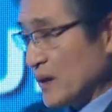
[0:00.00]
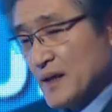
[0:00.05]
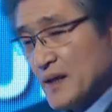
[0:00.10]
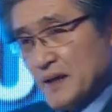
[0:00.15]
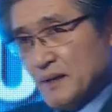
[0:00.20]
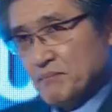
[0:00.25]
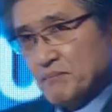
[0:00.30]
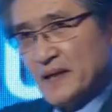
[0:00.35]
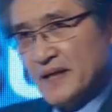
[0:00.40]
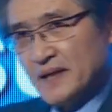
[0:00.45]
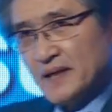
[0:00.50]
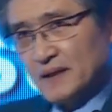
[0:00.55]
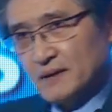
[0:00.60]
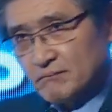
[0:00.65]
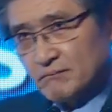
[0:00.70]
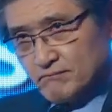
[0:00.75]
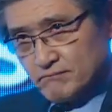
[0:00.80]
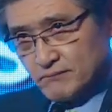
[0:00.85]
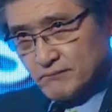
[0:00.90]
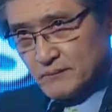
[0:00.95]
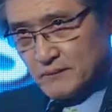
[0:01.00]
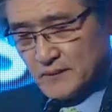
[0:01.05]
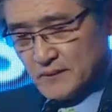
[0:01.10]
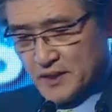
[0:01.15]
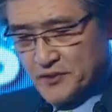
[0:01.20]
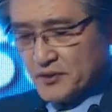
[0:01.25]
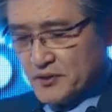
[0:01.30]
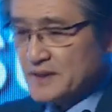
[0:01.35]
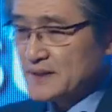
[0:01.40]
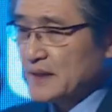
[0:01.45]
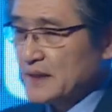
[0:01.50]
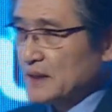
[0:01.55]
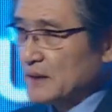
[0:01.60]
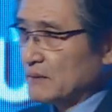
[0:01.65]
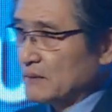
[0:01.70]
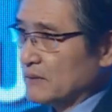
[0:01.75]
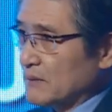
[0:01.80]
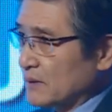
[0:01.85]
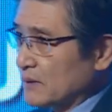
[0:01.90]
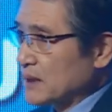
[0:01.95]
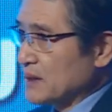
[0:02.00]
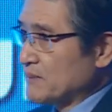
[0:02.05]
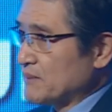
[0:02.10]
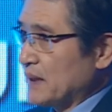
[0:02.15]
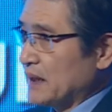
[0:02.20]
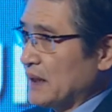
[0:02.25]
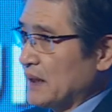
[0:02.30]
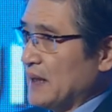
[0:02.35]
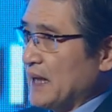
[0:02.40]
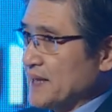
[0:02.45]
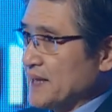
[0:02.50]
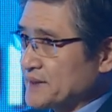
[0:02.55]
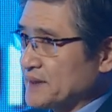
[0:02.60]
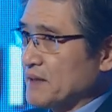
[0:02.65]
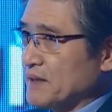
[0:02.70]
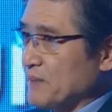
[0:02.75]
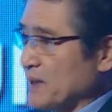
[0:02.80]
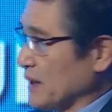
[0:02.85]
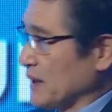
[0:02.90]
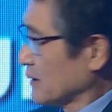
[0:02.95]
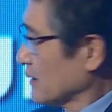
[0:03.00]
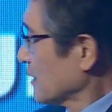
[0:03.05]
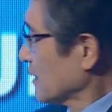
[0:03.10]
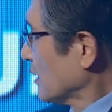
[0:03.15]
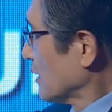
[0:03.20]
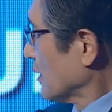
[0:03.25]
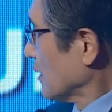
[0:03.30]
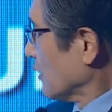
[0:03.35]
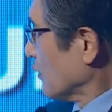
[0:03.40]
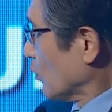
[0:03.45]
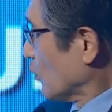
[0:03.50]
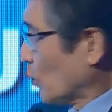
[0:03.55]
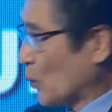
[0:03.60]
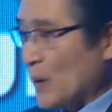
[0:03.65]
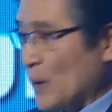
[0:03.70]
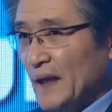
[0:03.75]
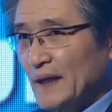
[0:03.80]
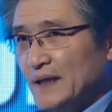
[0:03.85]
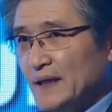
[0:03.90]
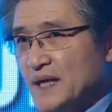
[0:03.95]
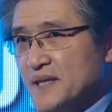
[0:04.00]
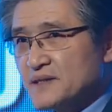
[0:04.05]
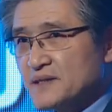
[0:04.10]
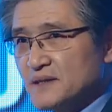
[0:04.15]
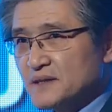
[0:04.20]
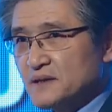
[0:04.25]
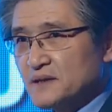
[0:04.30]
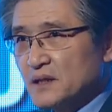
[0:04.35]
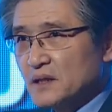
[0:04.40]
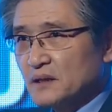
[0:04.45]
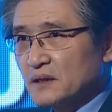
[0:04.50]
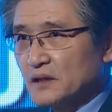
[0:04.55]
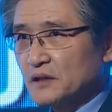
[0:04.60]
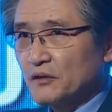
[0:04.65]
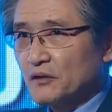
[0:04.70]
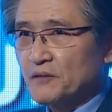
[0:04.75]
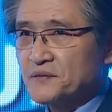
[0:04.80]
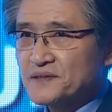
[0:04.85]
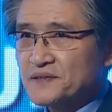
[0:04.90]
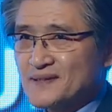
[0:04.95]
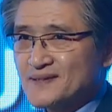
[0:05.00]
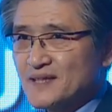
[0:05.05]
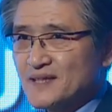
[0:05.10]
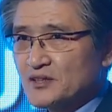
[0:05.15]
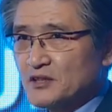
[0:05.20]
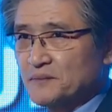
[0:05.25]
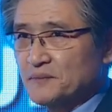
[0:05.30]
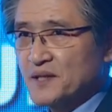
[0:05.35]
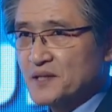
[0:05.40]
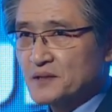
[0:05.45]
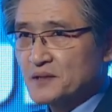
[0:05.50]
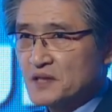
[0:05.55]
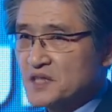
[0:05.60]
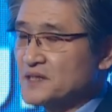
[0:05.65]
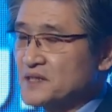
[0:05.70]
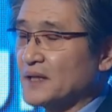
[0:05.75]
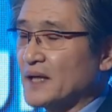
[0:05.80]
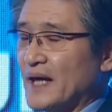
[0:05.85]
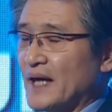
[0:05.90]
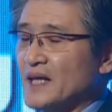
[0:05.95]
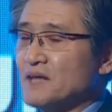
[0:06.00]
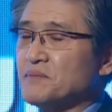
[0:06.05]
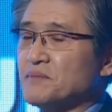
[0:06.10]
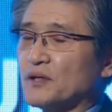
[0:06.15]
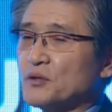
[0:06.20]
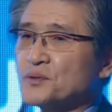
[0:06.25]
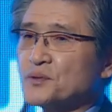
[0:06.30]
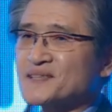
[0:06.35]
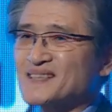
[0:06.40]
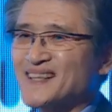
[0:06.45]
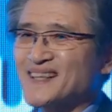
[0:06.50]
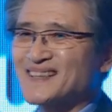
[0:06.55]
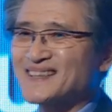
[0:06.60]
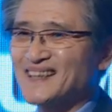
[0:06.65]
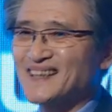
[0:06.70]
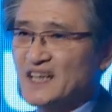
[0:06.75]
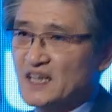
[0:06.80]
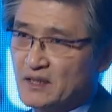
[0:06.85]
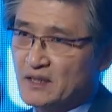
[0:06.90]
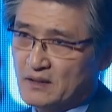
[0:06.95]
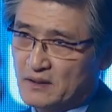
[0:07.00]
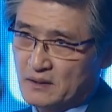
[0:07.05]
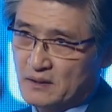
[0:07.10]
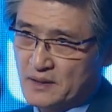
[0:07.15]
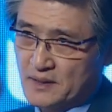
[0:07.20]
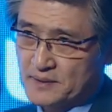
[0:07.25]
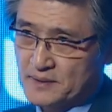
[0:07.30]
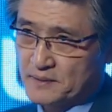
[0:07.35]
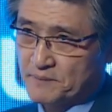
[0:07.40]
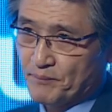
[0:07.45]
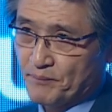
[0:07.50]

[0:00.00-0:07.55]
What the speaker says: many countries are talking about, are asking me, what is the secret of success of this? Is there anybody who succeeded on this?